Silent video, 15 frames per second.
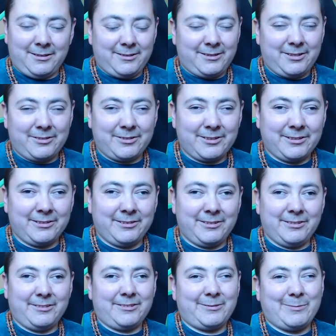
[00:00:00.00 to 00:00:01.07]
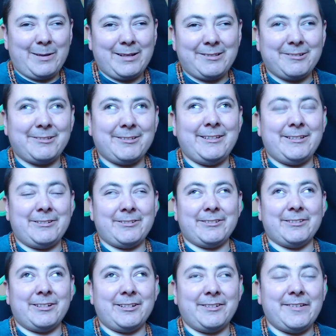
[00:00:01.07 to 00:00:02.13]
there's a basically there's a
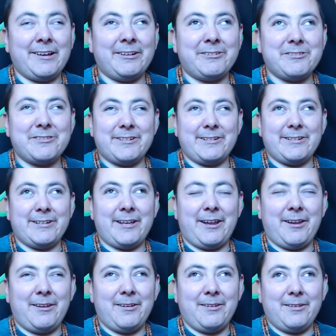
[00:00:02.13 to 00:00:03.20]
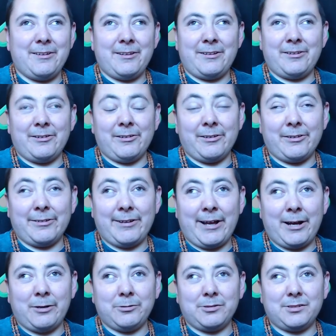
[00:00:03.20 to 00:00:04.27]
lot of energy in your
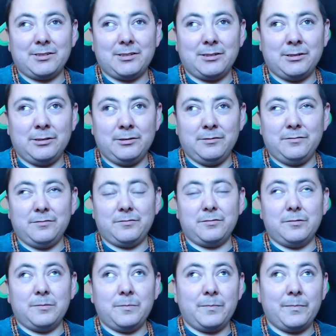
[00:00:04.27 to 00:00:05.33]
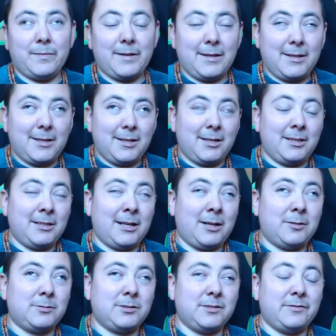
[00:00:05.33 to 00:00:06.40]
house of in the
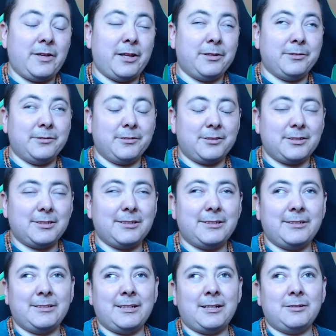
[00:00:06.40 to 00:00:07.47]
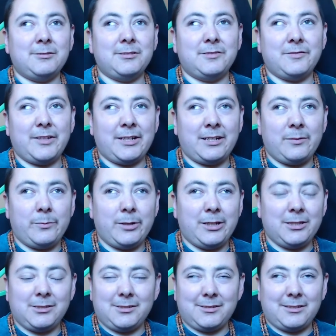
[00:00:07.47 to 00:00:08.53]
house of health, in the house of
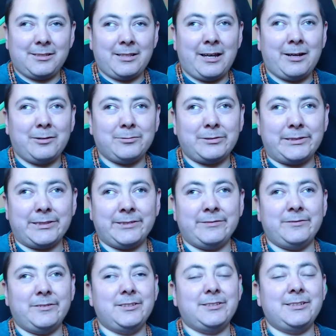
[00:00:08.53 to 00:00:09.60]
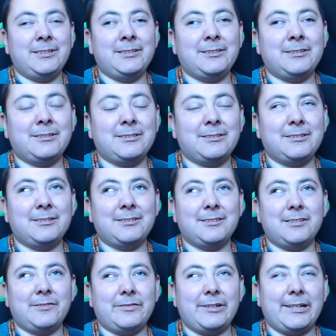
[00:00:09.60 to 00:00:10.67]
enemies, in the house of diseases and
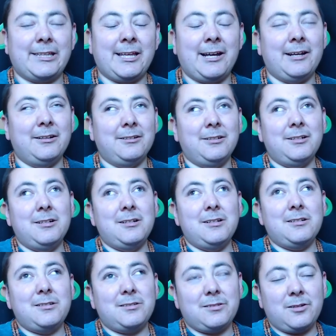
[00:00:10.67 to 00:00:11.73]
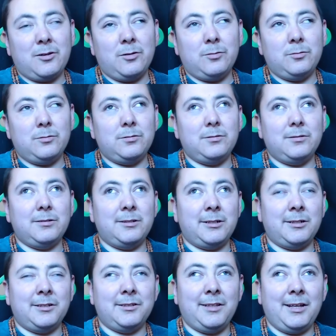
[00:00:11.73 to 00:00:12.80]
stuff like that. So,
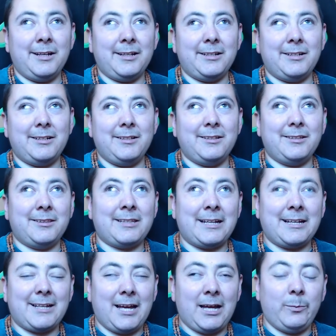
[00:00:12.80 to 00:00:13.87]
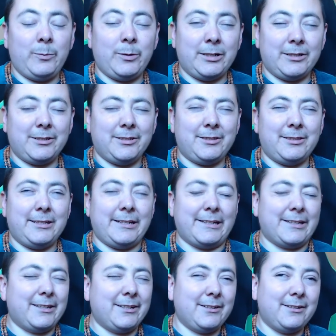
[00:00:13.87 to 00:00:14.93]
that can be a good thing.